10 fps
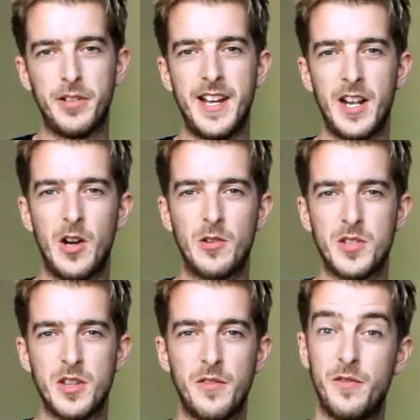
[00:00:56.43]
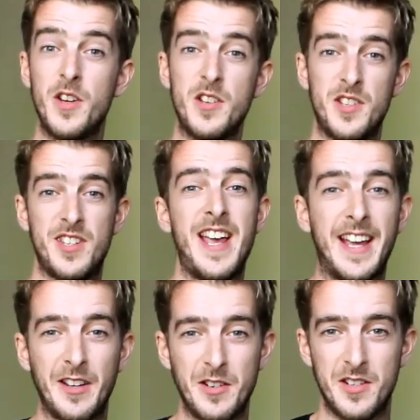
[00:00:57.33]
play along to the first
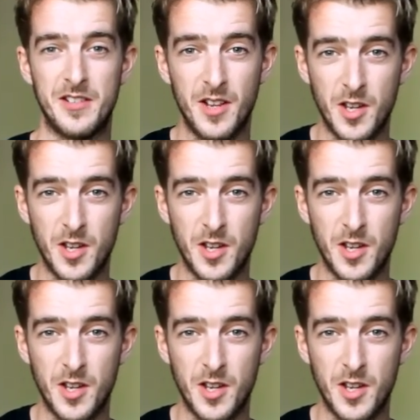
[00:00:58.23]
second.